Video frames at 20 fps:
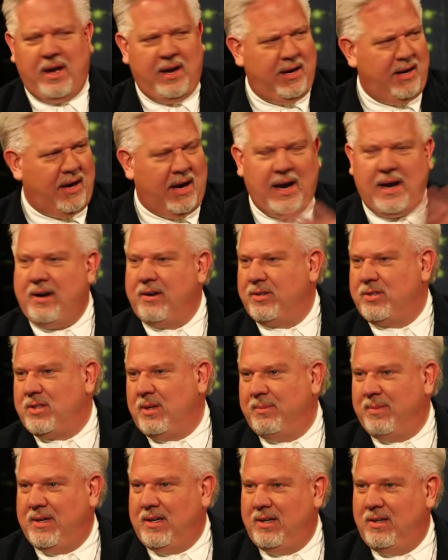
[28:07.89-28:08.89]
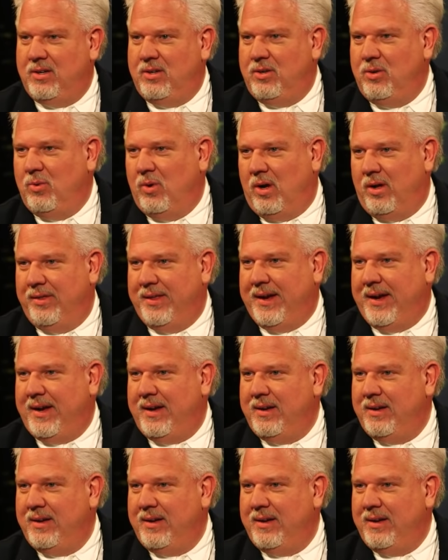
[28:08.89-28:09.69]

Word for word: I'd hire somebody to do all that.